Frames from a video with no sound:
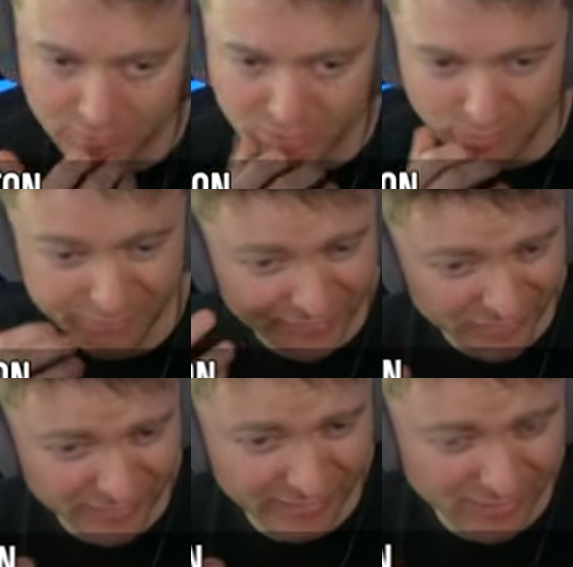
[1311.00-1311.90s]
So I'm
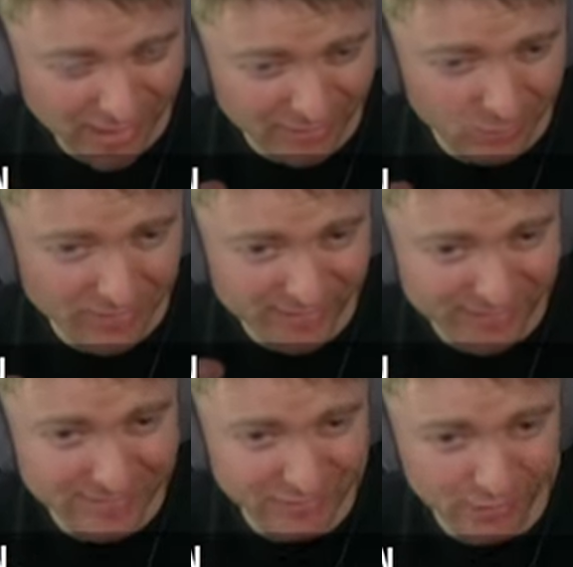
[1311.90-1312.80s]
feeling like we
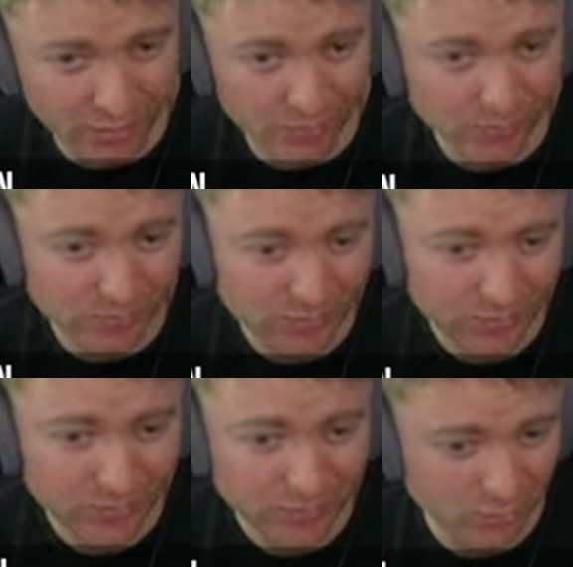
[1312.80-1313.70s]
need to go
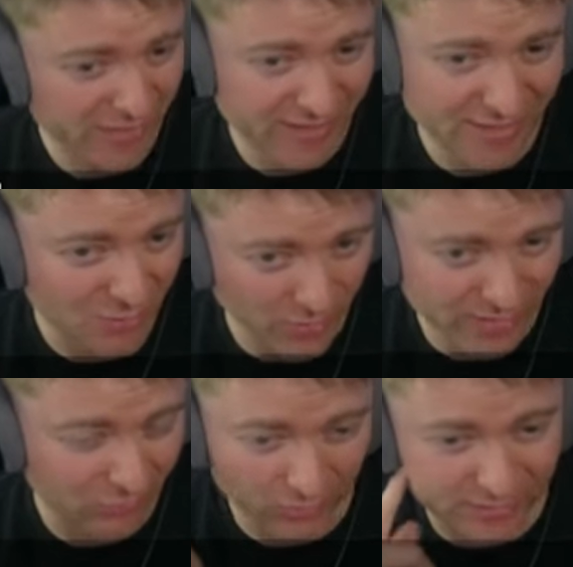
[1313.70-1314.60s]
queen takes queen
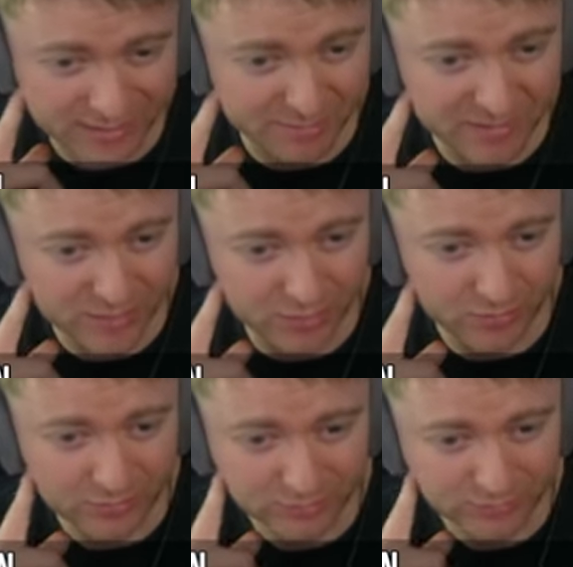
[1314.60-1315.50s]
and rook takes b2. I
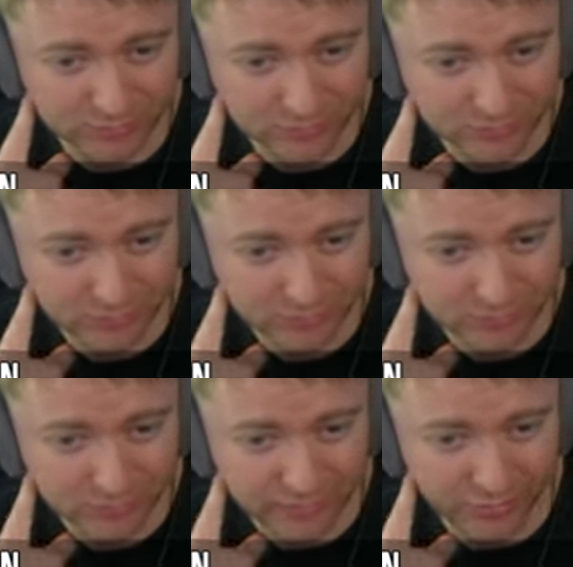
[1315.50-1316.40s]

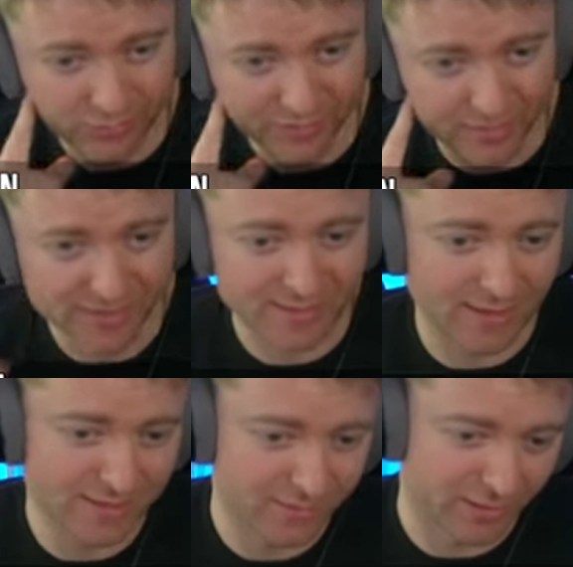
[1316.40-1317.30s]
don't know if that makes
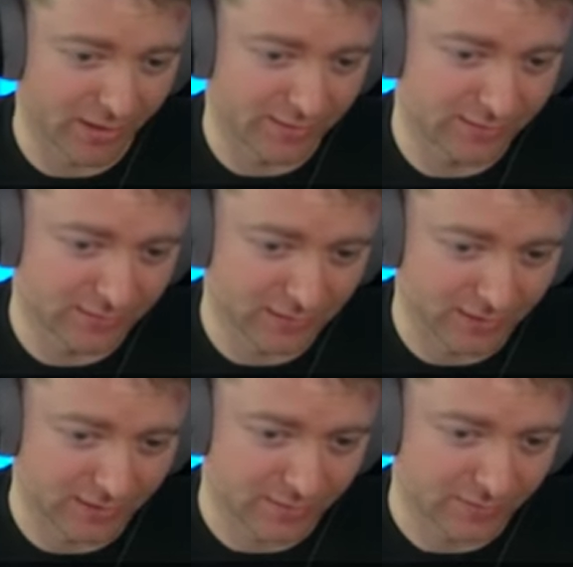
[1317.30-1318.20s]
sense, but
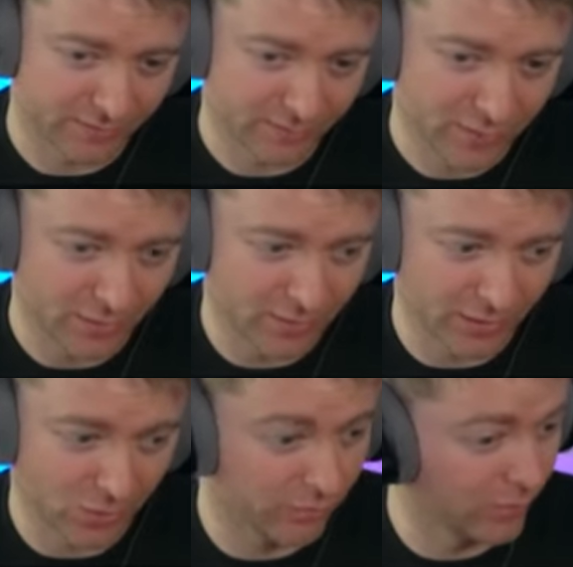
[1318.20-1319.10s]
um, that's what I'm going
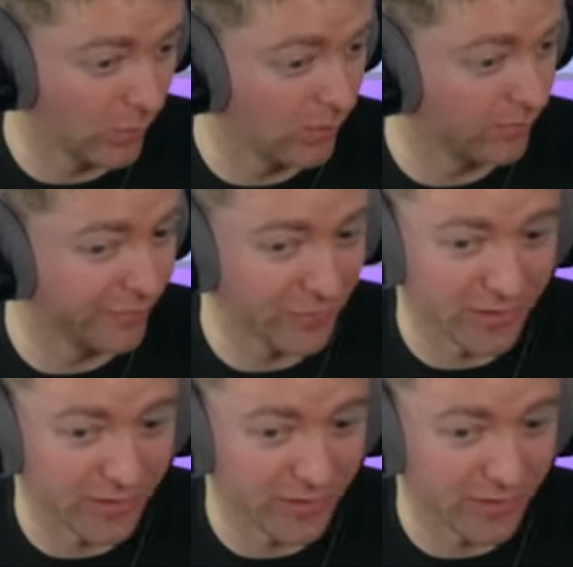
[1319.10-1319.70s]
to go for for